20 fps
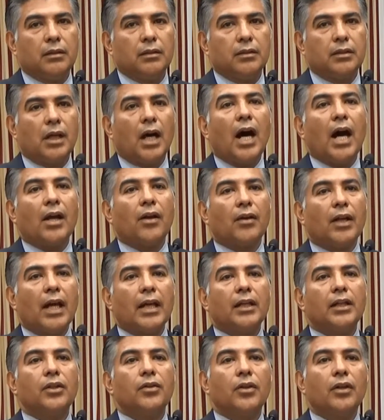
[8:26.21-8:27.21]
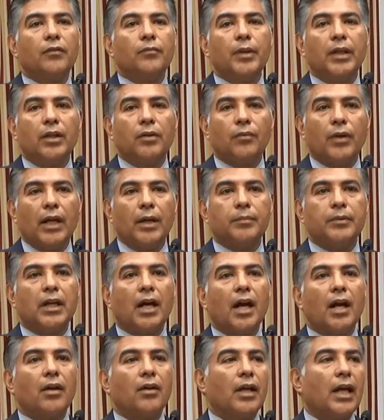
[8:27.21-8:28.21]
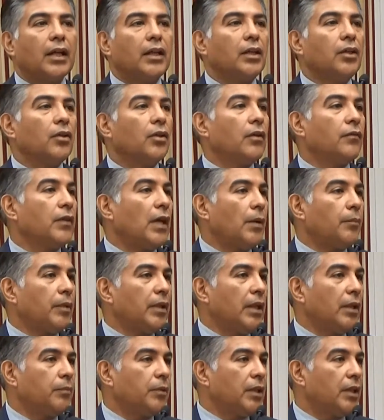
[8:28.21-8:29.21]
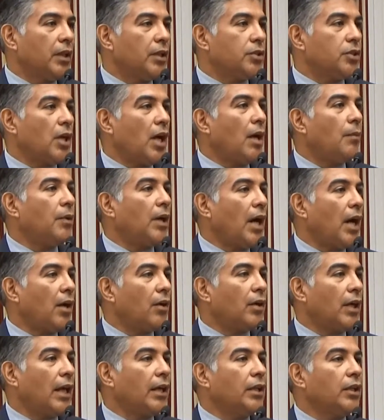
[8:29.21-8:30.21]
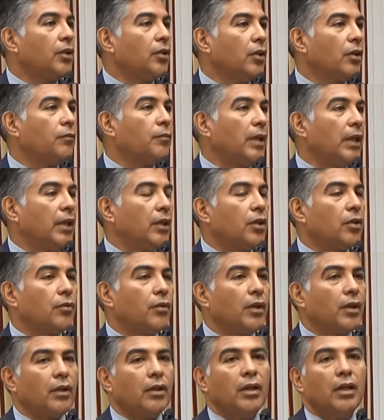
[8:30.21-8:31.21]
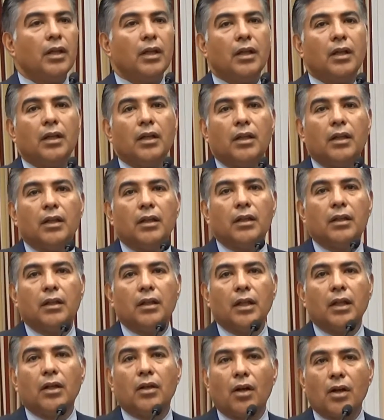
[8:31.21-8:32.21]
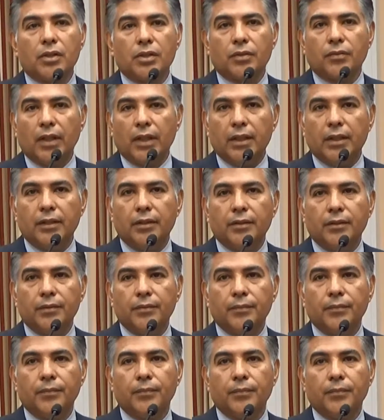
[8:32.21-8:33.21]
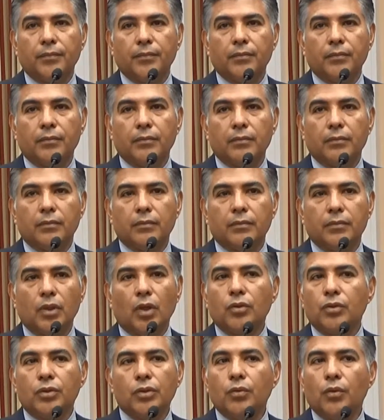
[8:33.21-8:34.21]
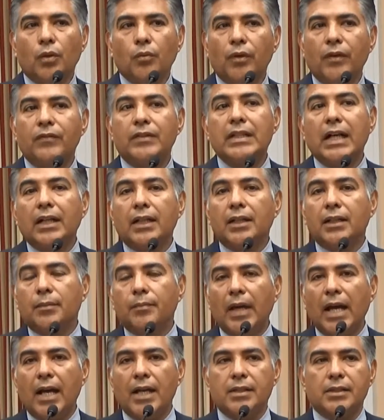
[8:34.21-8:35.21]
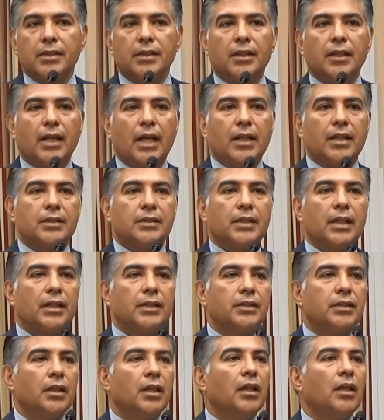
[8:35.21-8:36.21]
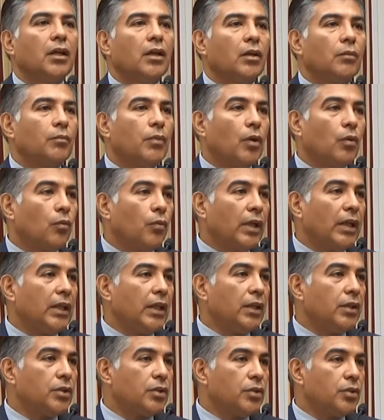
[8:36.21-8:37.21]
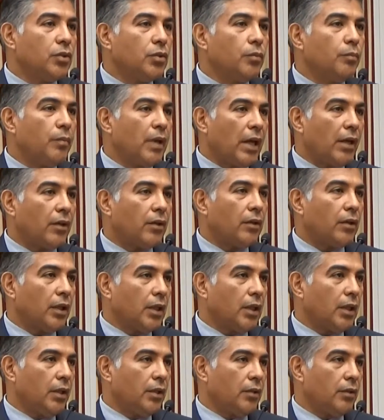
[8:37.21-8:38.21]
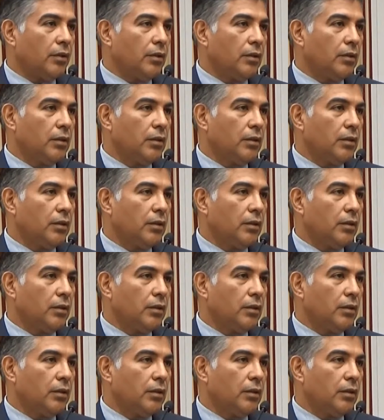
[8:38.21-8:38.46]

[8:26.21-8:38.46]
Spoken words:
to higher likelihood of being raped, a higher likelihood of not being able to get a job, a higher likelihood of being career incarcerated. Don't do what we've done in the past in the United States, but we need to do better here